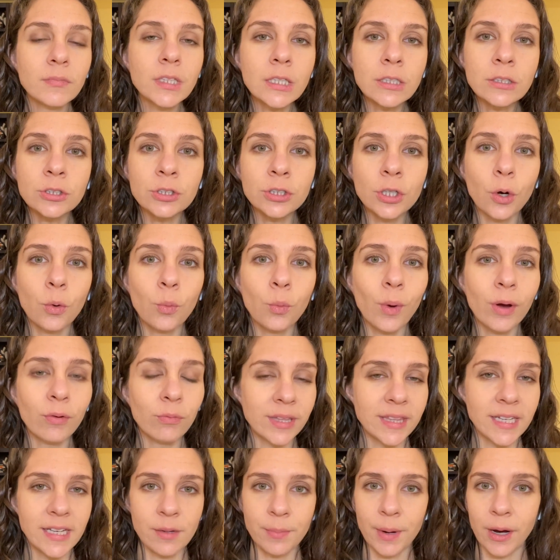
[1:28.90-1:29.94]
So when we
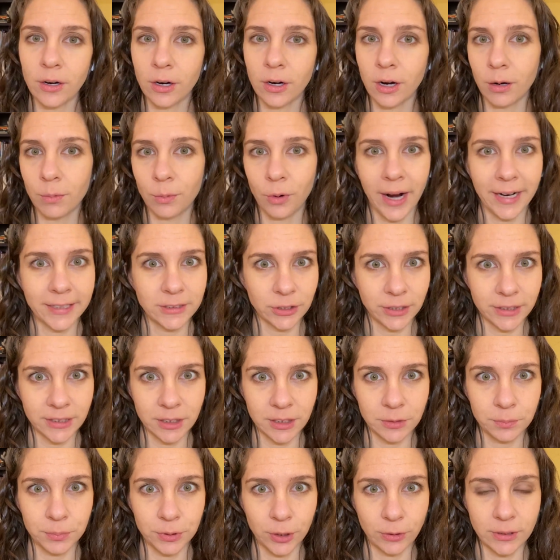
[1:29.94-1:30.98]
think about carbohydrates
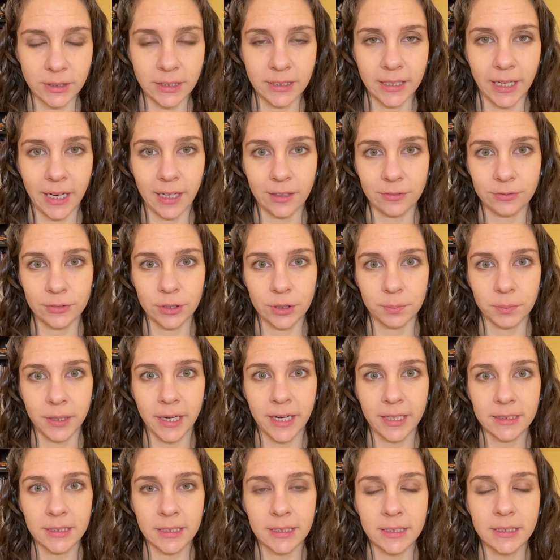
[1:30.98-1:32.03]
and protein after
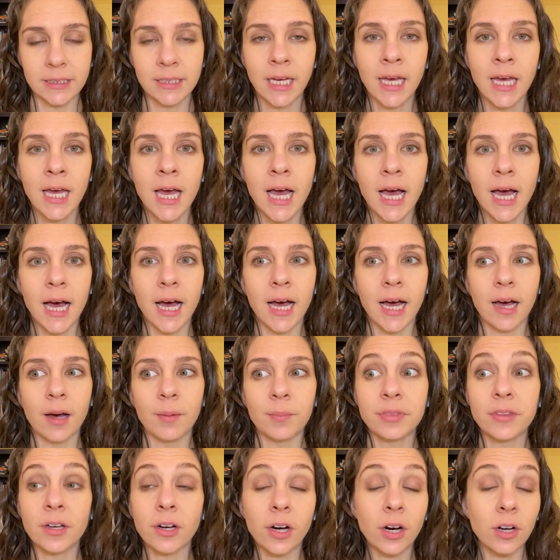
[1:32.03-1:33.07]
practice,
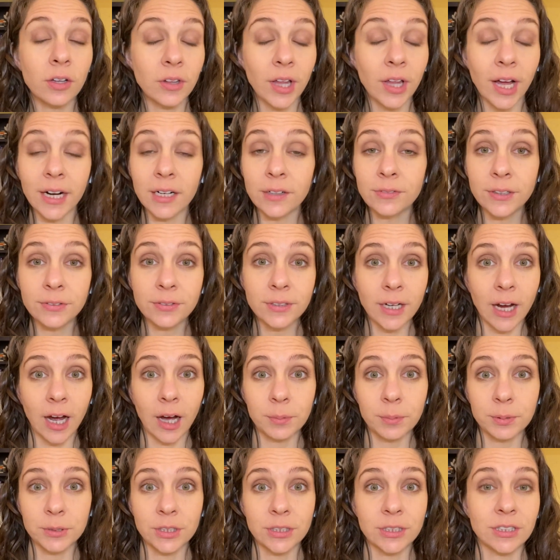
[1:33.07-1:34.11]
there are a lot of different
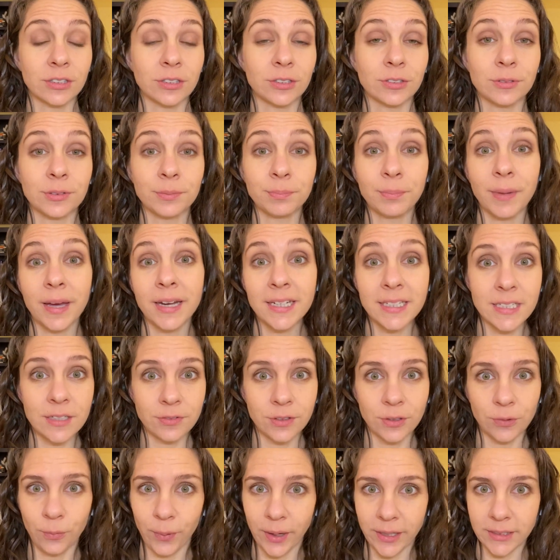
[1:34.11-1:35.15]
options. There are many
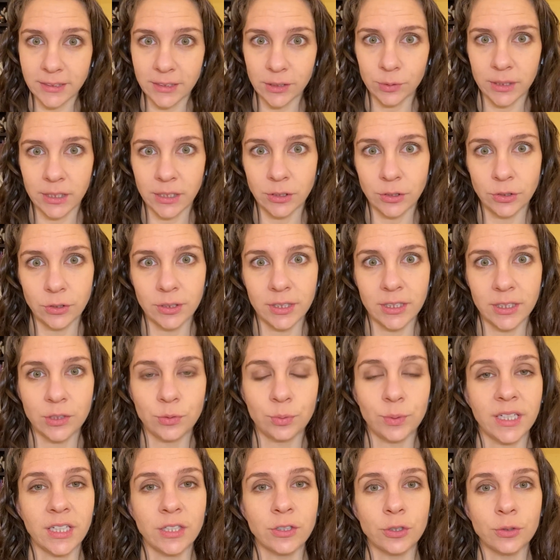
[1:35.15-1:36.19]
different ways that we can do this. We
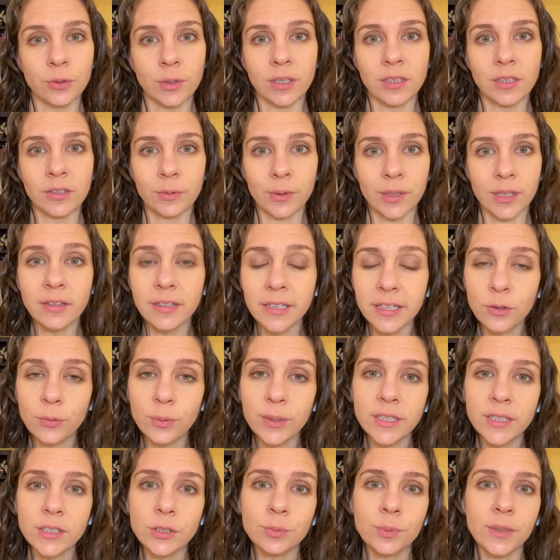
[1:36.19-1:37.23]
can do it with
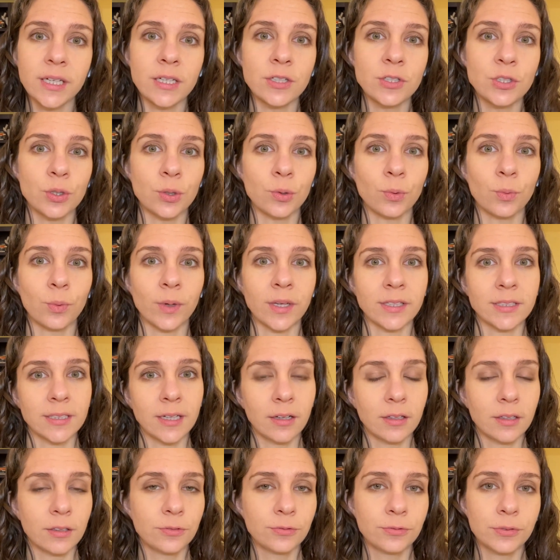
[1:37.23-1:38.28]
liquids, we can do it with
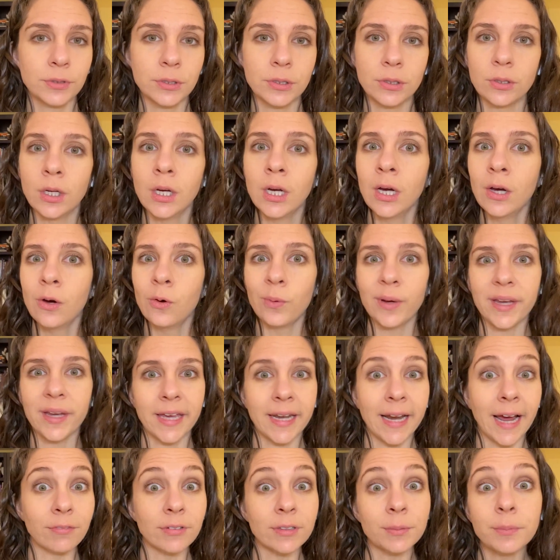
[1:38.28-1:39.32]
solid food, we can
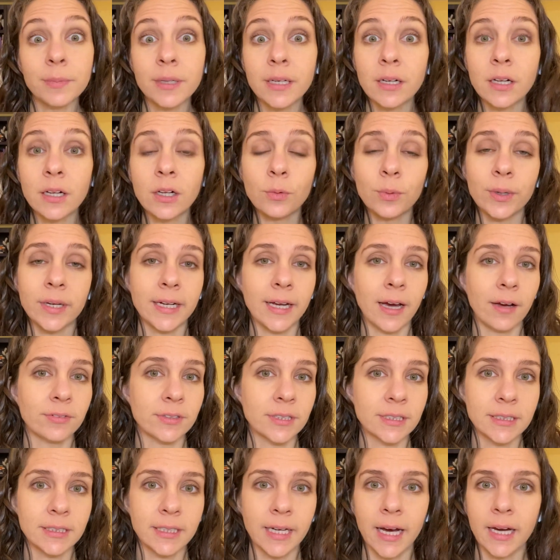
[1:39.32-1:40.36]
have a meal, we can have a
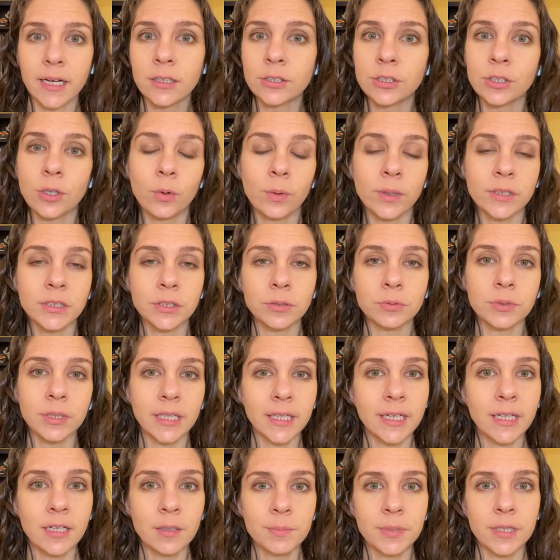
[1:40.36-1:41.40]
snack. So it's really
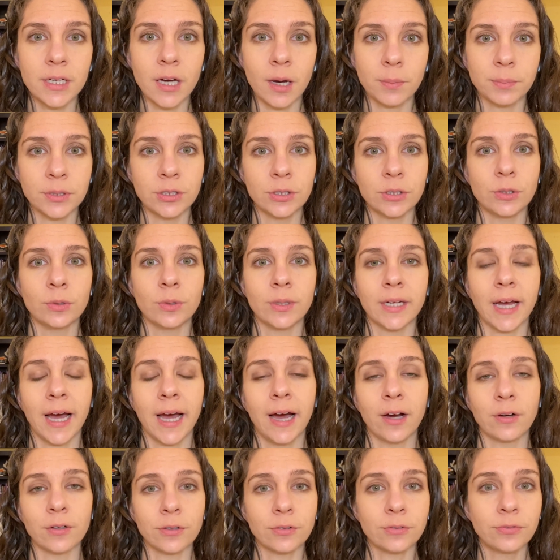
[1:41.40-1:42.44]
going to be up to you and how
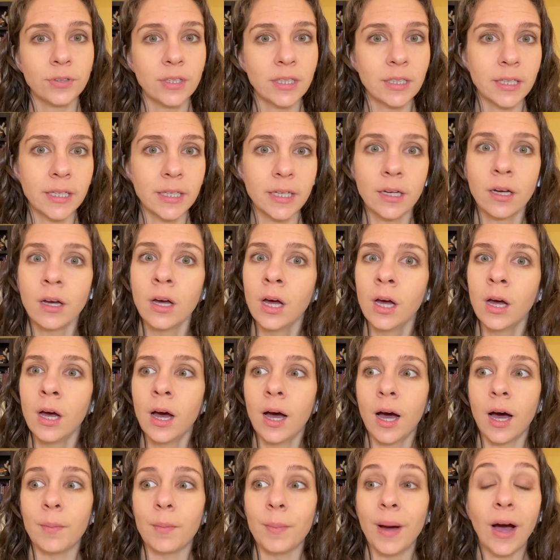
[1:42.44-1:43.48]
you're feeling,
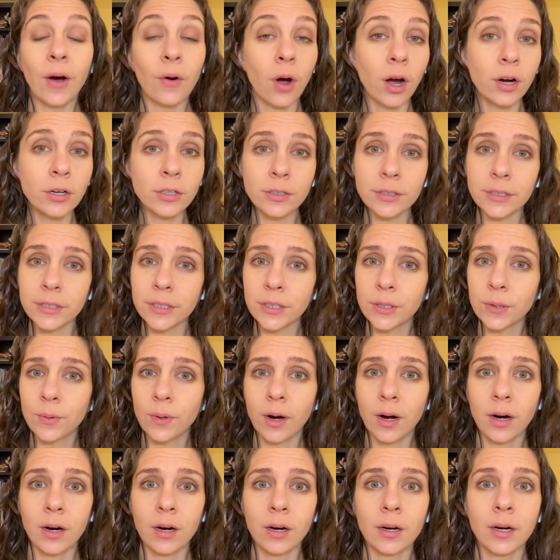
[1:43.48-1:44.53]
how hungry you
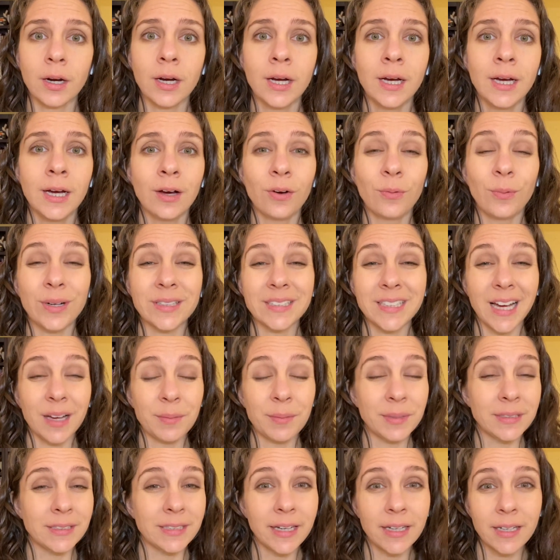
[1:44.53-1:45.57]
are, what time
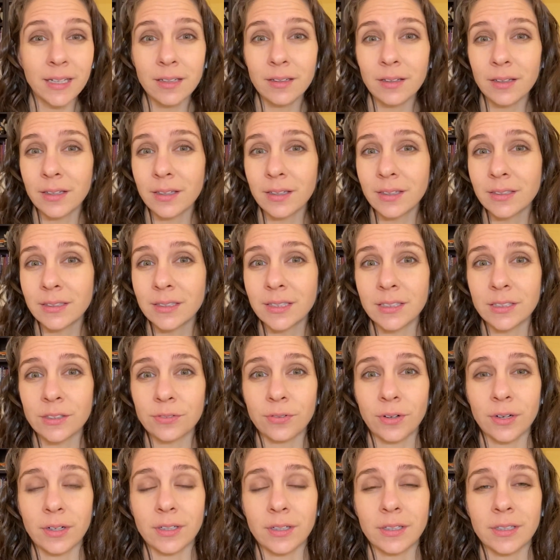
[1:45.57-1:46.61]
of day it is, as
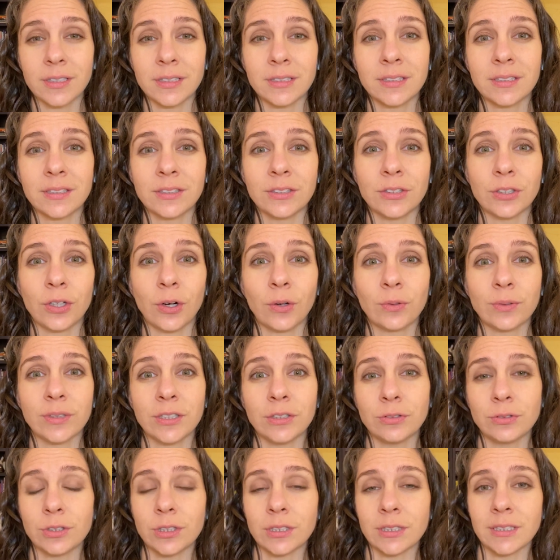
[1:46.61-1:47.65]
far as, did
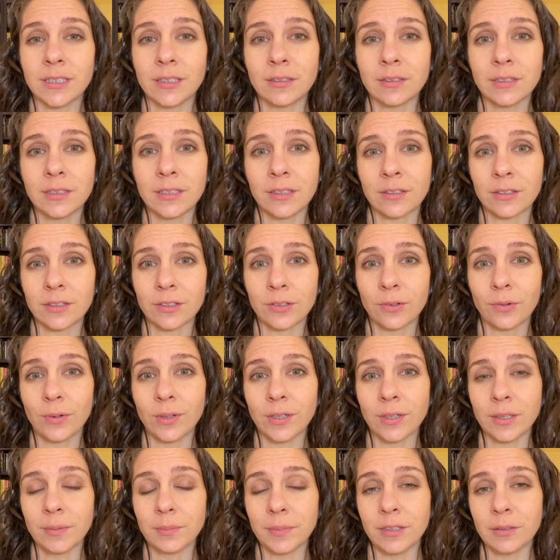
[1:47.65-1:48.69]
you just eat dinner
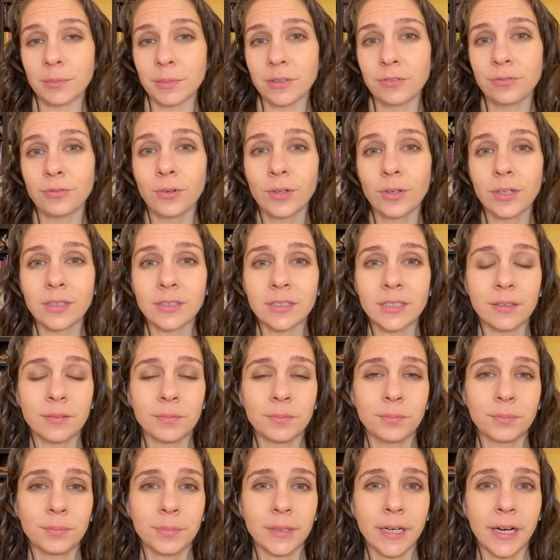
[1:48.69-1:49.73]
or a meal before
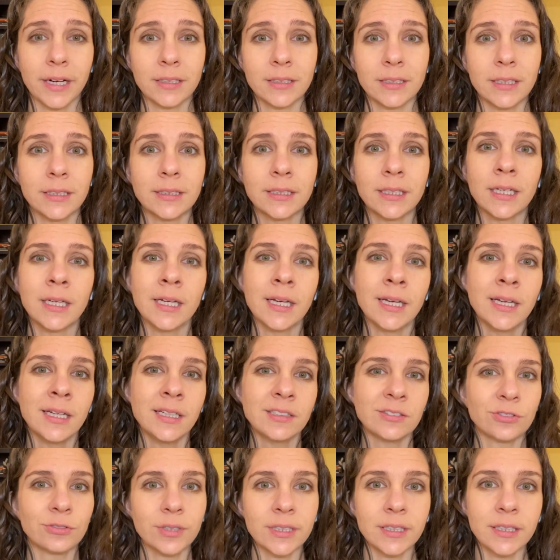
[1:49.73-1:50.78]
practice?
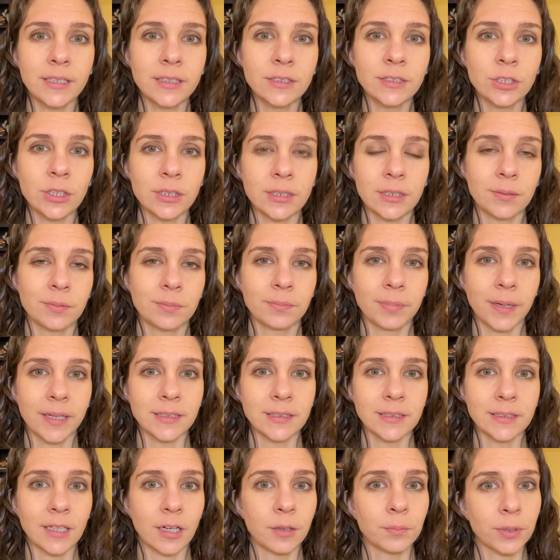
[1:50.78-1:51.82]
Really just
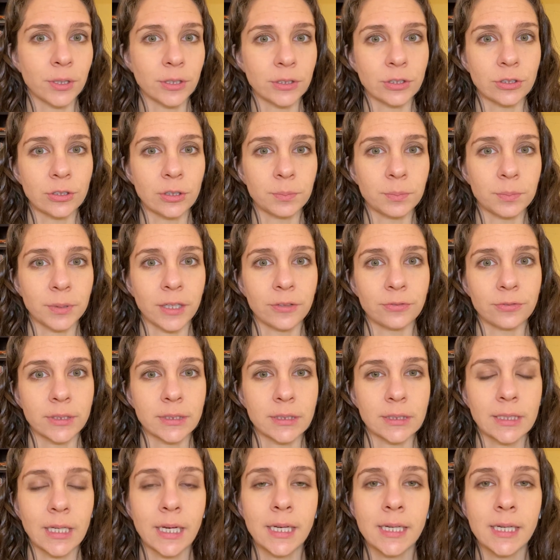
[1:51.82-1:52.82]
based on personal preference.